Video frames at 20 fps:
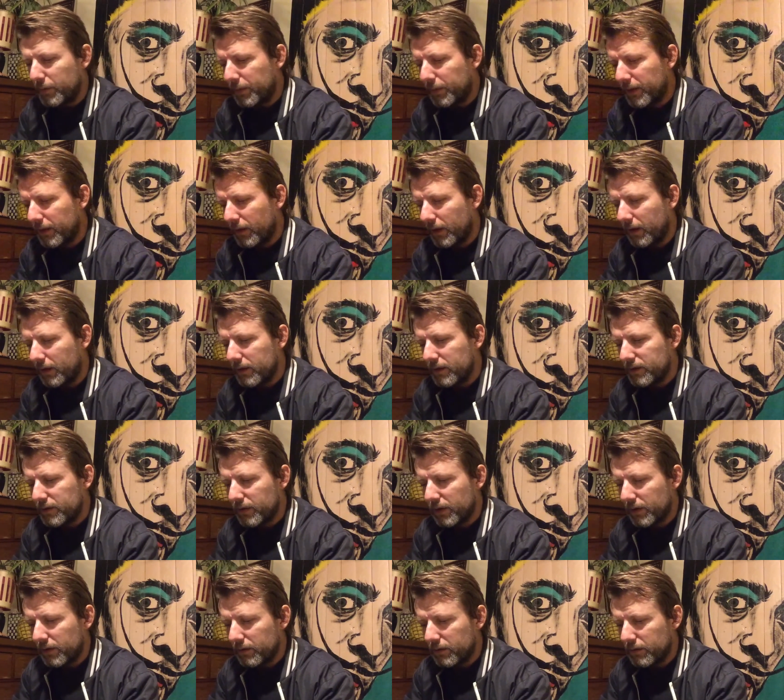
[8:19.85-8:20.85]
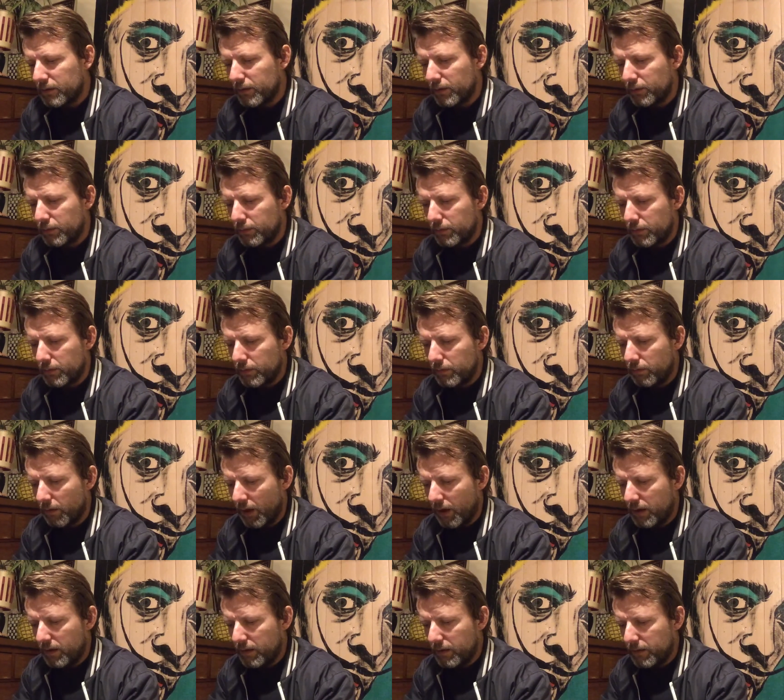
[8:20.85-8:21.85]
be a lot easier too.
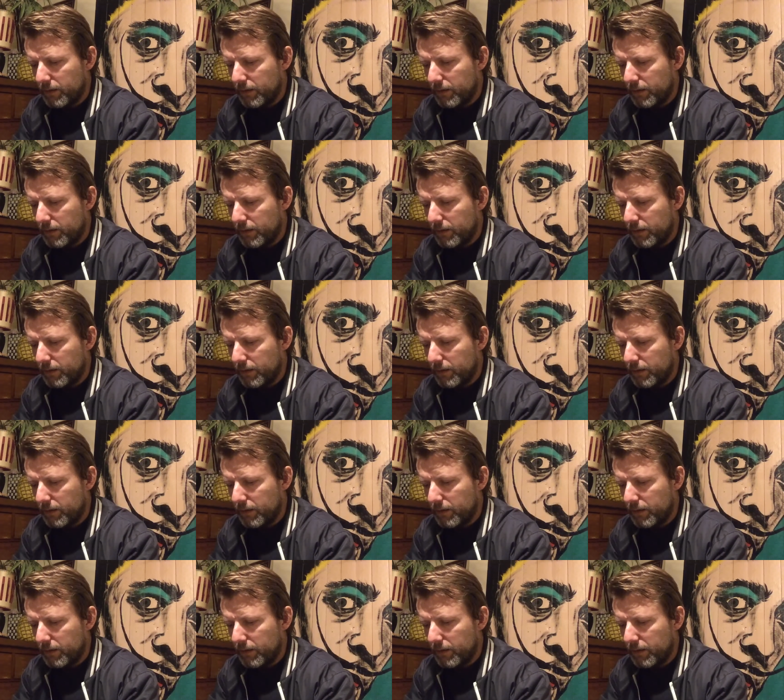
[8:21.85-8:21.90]
What?